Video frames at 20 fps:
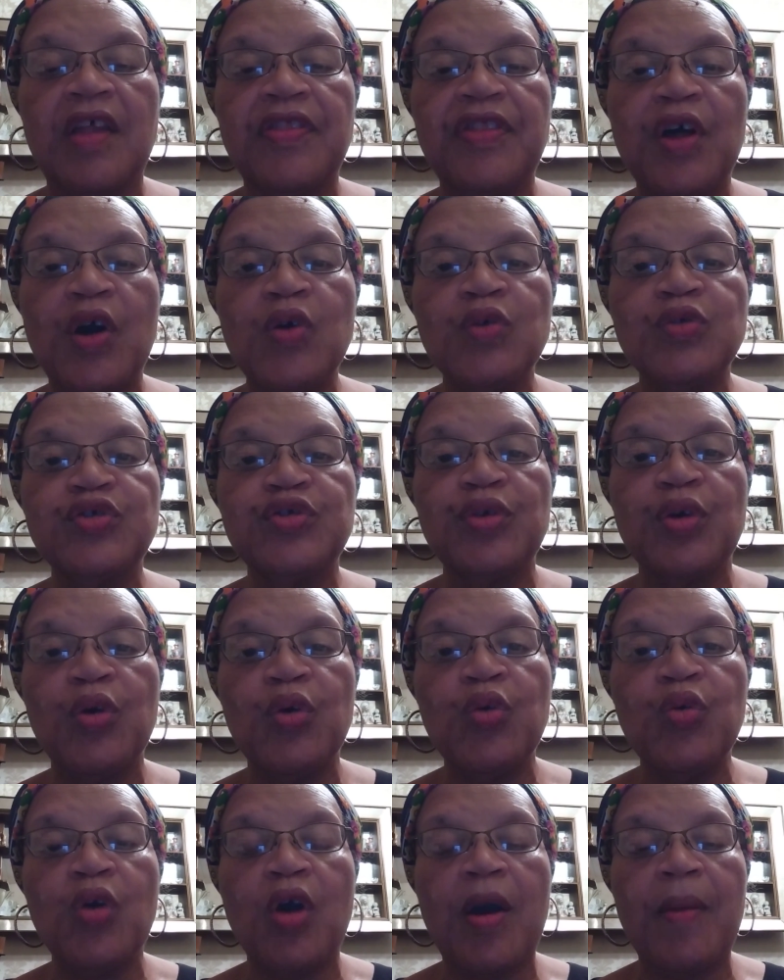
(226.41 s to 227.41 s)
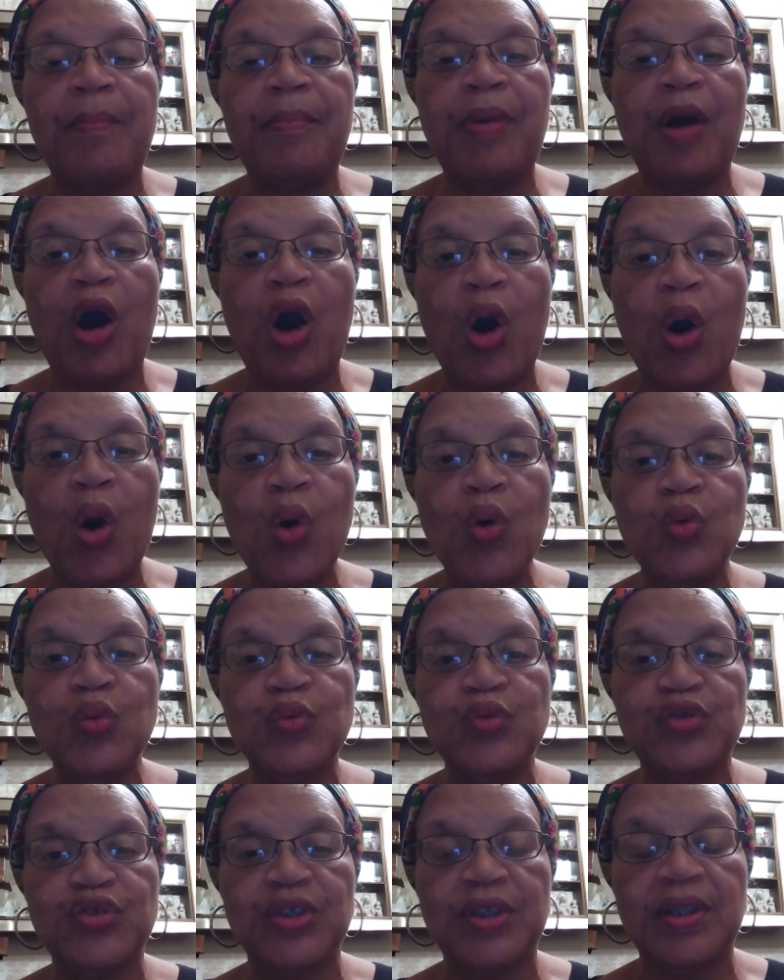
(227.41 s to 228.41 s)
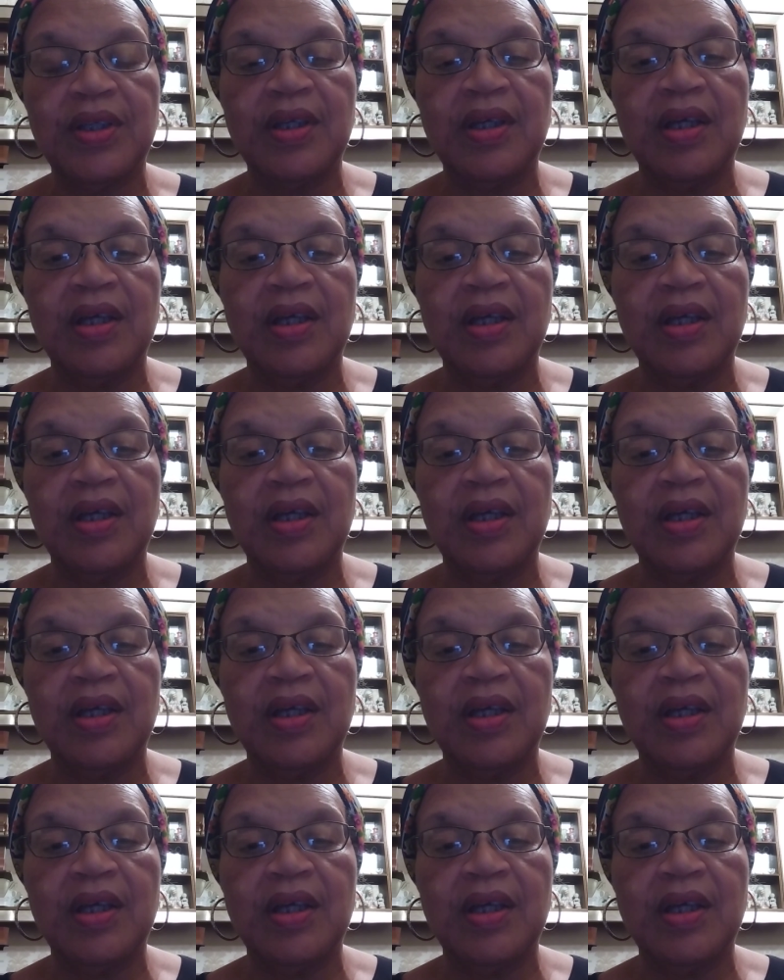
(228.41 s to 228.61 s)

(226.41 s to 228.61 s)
those who oppose,